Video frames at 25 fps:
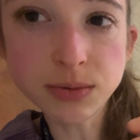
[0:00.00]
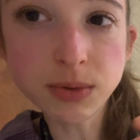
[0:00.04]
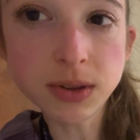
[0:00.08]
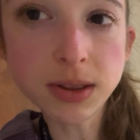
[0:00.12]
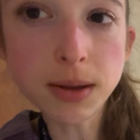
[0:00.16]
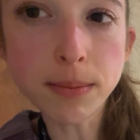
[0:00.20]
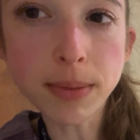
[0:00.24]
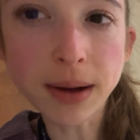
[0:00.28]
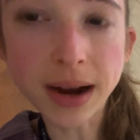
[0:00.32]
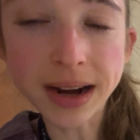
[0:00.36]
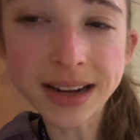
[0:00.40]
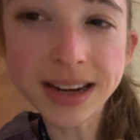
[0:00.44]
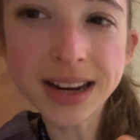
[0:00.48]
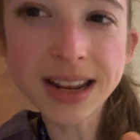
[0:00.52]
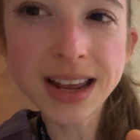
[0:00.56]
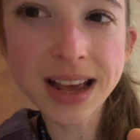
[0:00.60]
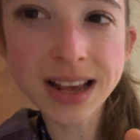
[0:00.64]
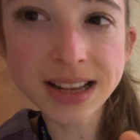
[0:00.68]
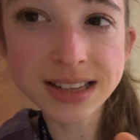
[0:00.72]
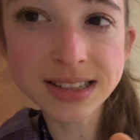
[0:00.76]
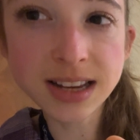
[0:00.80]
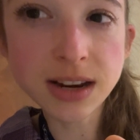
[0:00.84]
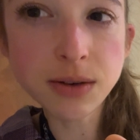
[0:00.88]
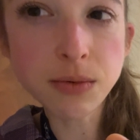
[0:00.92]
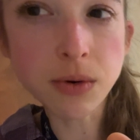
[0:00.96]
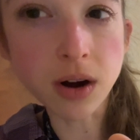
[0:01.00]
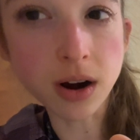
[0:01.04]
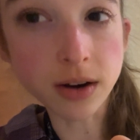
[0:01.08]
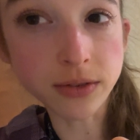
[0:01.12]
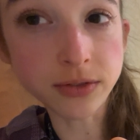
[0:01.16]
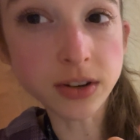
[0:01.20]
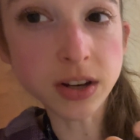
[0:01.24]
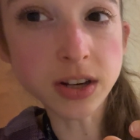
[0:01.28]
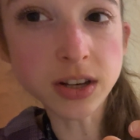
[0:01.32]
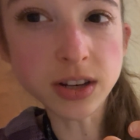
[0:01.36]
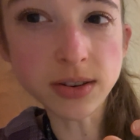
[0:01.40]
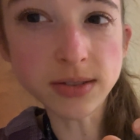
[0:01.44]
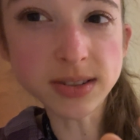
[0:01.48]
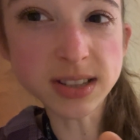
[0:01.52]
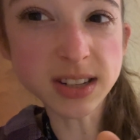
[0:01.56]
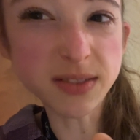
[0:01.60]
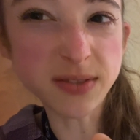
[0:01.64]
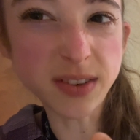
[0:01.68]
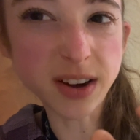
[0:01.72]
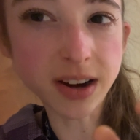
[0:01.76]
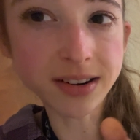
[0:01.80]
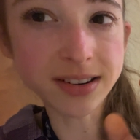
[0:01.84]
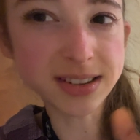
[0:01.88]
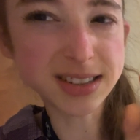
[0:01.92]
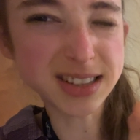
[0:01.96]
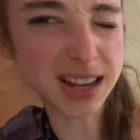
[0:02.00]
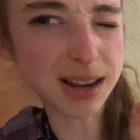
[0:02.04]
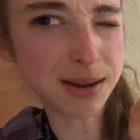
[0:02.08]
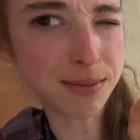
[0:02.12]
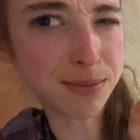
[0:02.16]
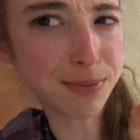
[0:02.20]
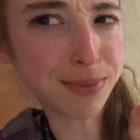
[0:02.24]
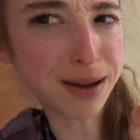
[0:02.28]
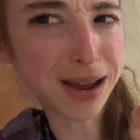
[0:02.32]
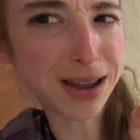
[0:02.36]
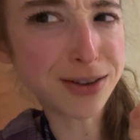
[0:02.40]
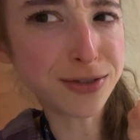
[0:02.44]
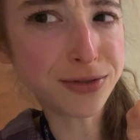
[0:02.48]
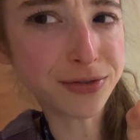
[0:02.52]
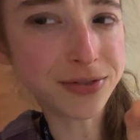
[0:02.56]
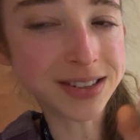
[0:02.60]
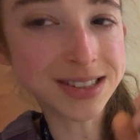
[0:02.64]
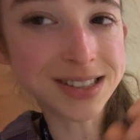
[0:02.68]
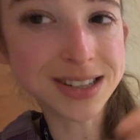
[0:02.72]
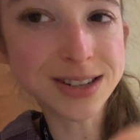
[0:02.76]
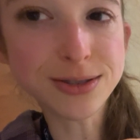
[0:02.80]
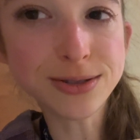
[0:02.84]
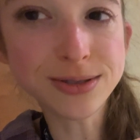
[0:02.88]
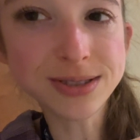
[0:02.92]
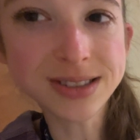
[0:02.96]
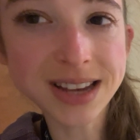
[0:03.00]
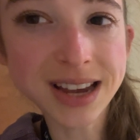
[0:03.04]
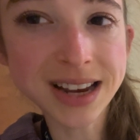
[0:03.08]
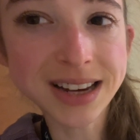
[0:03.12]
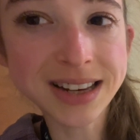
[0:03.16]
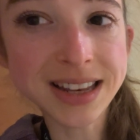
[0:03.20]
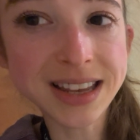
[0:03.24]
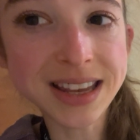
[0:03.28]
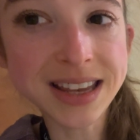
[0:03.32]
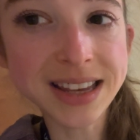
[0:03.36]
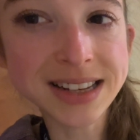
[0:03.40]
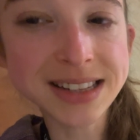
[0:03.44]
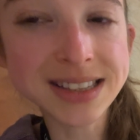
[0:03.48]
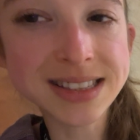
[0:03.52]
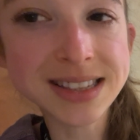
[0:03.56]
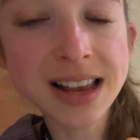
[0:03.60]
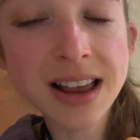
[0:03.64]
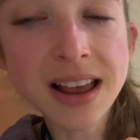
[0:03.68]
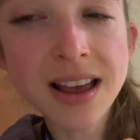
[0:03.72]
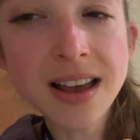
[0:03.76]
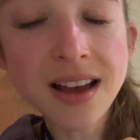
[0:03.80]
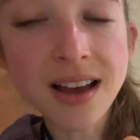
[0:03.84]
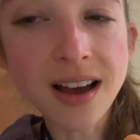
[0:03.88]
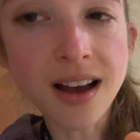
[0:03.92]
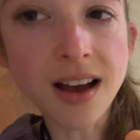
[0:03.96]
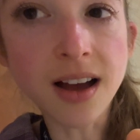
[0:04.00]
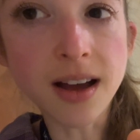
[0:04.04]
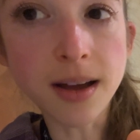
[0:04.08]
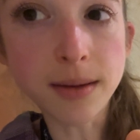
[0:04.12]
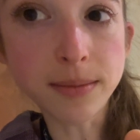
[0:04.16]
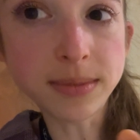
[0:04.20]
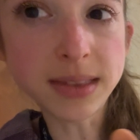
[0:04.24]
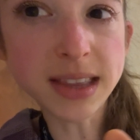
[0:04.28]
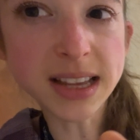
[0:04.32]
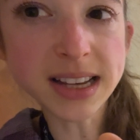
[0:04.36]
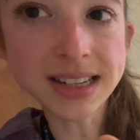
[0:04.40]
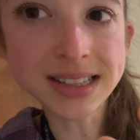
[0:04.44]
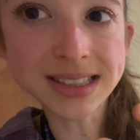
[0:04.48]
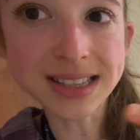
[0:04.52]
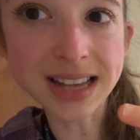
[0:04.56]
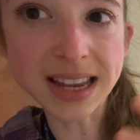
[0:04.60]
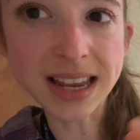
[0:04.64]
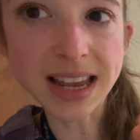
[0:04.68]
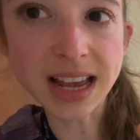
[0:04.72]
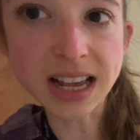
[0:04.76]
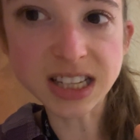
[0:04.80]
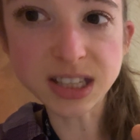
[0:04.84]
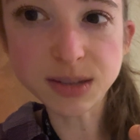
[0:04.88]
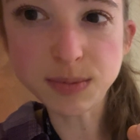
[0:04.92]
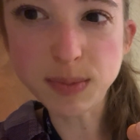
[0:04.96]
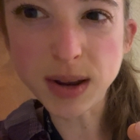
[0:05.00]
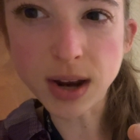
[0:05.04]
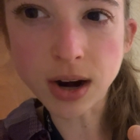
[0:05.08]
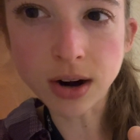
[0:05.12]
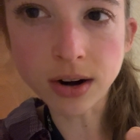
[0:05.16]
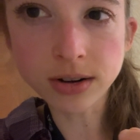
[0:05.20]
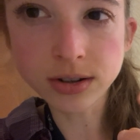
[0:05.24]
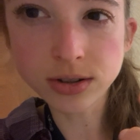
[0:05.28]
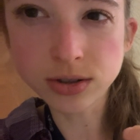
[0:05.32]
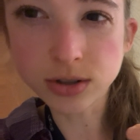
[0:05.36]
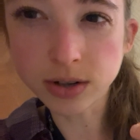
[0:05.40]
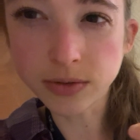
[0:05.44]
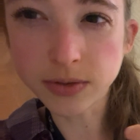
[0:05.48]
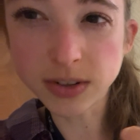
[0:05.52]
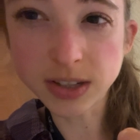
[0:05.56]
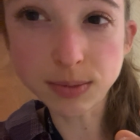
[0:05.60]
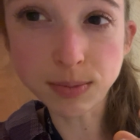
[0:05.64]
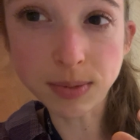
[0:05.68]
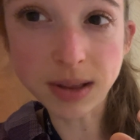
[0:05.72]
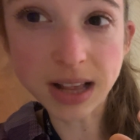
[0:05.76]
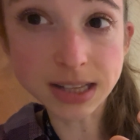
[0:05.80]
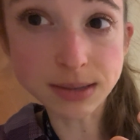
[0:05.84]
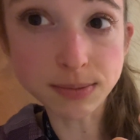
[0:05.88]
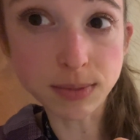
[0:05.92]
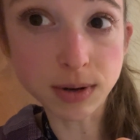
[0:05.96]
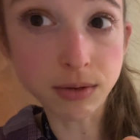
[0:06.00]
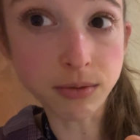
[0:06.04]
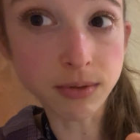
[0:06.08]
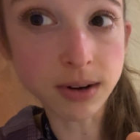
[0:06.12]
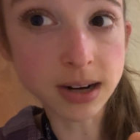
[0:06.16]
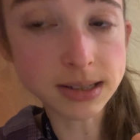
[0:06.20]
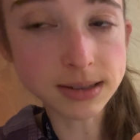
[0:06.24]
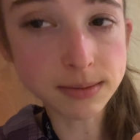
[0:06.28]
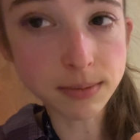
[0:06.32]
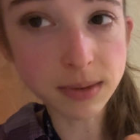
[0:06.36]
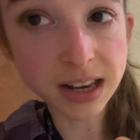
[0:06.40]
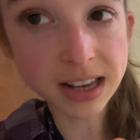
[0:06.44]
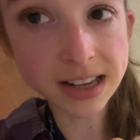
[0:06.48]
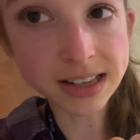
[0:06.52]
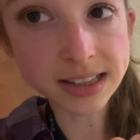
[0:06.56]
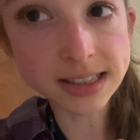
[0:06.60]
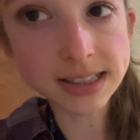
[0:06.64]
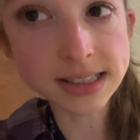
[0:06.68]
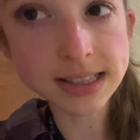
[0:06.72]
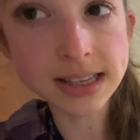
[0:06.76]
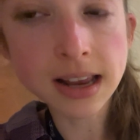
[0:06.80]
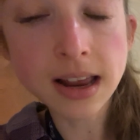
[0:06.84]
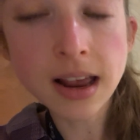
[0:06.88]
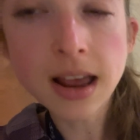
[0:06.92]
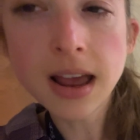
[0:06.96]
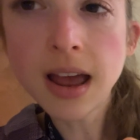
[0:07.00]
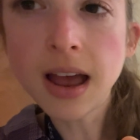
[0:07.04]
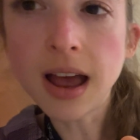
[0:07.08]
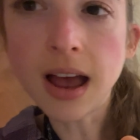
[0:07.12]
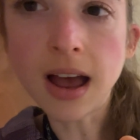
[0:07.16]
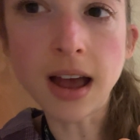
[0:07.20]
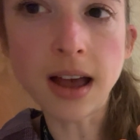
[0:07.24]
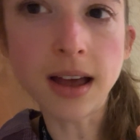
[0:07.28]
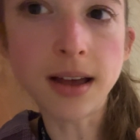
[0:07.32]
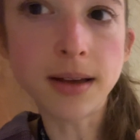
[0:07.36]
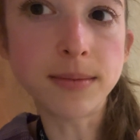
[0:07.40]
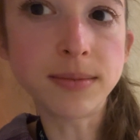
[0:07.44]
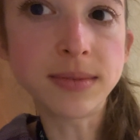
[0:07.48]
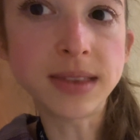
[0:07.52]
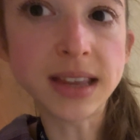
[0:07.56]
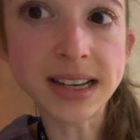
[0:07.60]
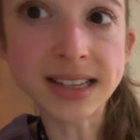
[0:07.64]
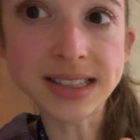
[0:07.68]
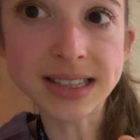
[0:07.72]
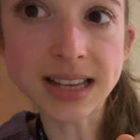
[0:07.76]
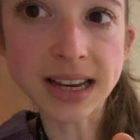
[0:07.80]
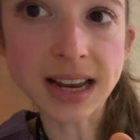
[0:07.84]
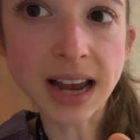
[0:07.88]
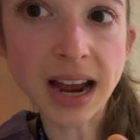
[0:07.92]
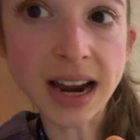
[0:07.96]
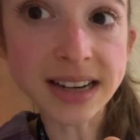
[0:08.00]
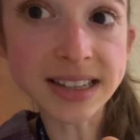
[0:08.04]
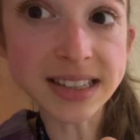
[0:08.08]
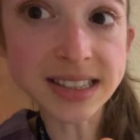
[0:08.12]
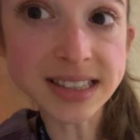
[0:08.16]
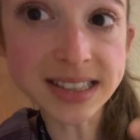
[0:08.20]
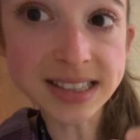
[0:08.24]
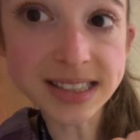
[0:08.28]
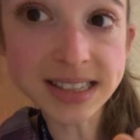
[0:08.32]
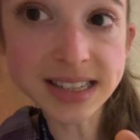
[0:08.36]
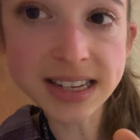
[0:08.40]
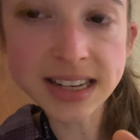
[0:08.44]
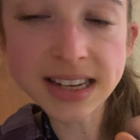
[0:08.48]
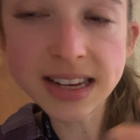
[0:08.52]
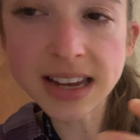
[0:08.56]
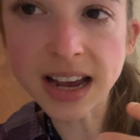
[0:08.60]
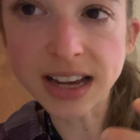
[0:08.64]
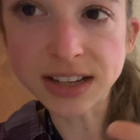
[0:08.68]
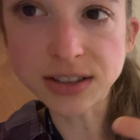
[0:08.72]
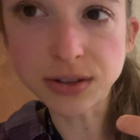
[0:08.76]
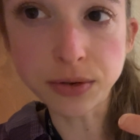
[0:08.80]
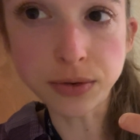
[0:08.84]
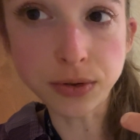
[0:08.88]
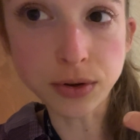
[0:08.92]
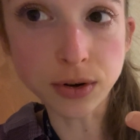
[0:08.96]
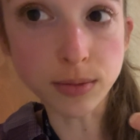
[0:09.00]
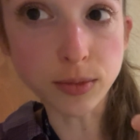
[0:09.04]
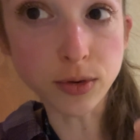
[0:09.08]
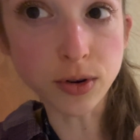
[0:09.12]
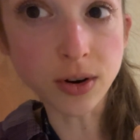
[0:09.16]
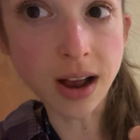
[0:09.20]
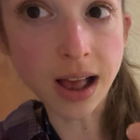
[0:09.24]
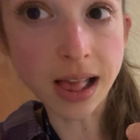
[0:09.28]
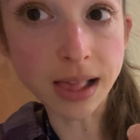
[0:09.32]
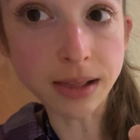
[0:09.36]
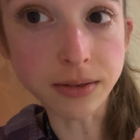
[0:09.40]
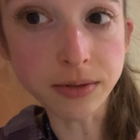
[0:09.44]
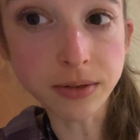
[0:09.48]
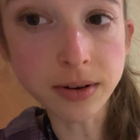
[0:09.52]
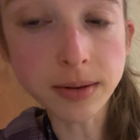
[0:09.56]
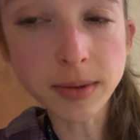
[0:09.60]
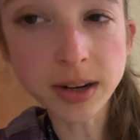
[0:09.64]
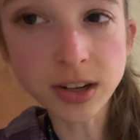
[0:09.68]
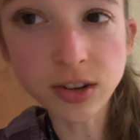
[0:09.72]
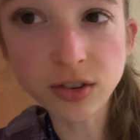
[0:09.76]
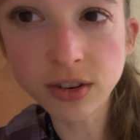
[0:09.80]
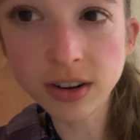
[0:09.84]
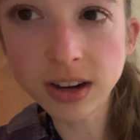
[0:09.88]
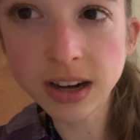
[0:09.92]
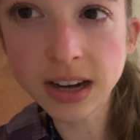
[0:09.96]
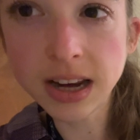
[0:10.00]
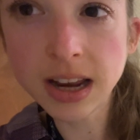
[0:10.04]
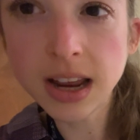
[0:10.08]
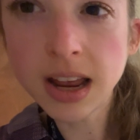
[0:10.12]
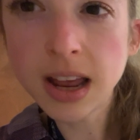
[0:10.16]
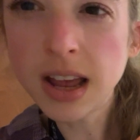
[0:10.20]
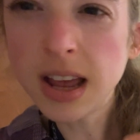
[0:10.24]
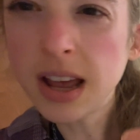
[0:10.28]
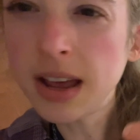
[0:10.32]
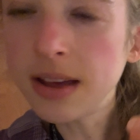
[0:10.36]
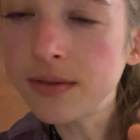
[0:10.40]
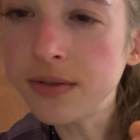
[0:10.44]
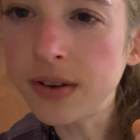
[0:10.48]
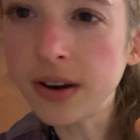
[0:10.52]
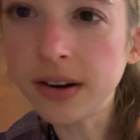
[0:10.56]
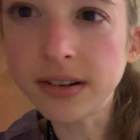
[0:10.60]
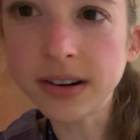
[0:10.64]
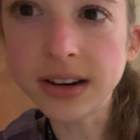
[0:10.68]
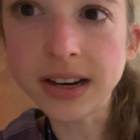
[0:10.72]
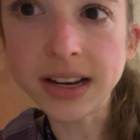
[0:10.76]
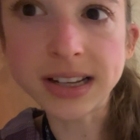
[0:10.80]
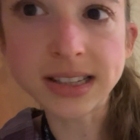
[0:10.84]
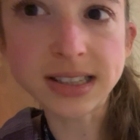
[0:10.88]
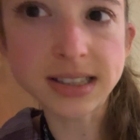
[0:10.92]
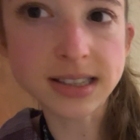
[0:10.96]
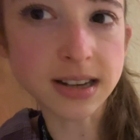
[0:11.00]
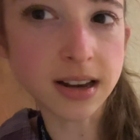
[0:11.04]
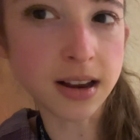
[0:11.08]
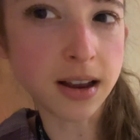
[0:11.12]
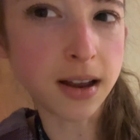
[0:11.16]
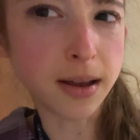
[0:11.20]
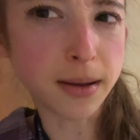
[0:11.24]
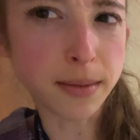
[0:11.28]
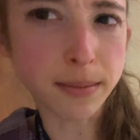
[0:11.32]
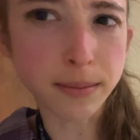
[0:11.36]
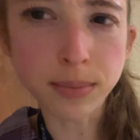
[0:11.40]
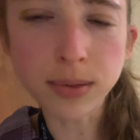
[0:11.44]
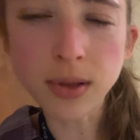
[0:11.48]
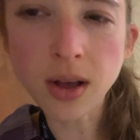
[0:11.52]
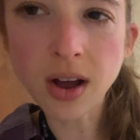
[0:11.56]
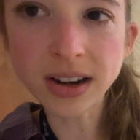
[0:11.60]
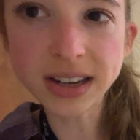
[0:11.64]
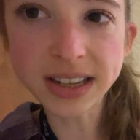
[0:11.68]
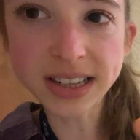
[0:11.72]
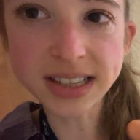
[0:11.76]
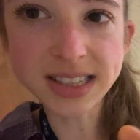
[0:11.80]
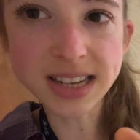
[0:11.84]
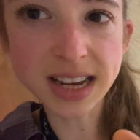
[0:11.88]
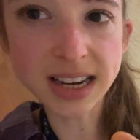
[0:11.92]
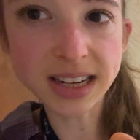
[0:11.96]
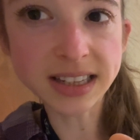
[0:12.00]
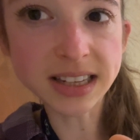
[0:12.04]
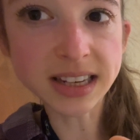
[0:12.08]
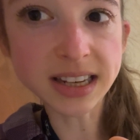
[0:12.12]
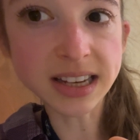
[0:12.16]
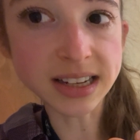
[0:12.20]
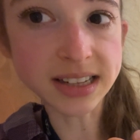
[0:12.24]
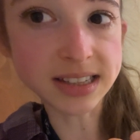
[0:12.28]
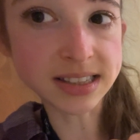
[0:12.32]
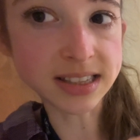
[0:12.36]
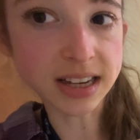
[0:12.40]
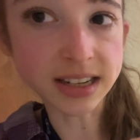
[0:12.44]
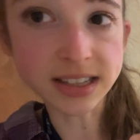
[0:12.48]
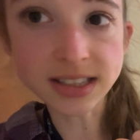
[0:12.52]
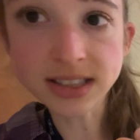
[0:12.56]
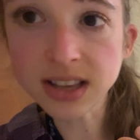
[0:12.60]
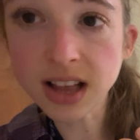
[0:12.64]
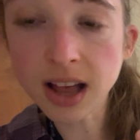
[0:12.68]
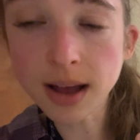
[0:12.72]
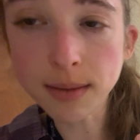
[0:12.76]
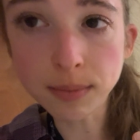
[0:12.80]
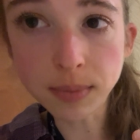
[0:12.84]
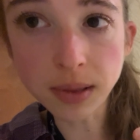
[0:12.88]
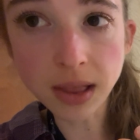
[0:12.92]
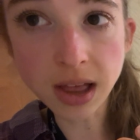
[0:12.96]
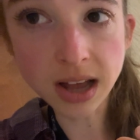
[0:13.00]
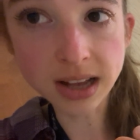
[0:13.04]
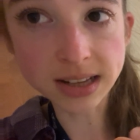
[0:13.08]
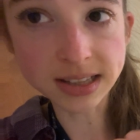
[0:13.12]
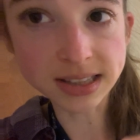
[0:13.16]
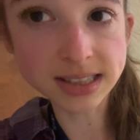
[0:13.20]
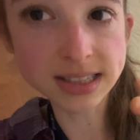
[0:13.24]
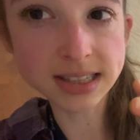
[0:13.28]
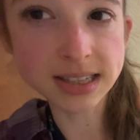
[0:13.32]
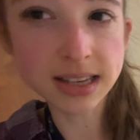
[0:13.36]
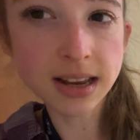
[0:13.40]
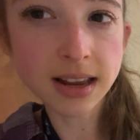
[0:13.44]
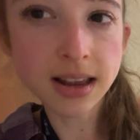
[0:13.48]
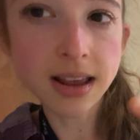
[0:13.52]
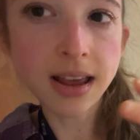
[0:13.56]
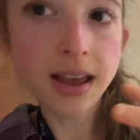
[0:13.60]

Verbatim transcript: With a binding assay, we're often using various like biophysical techniques, um, things like SPR, surface plasmon resonance, um, things like ITC, isothermal calorimetry, various um, blotting techniques like slot blots,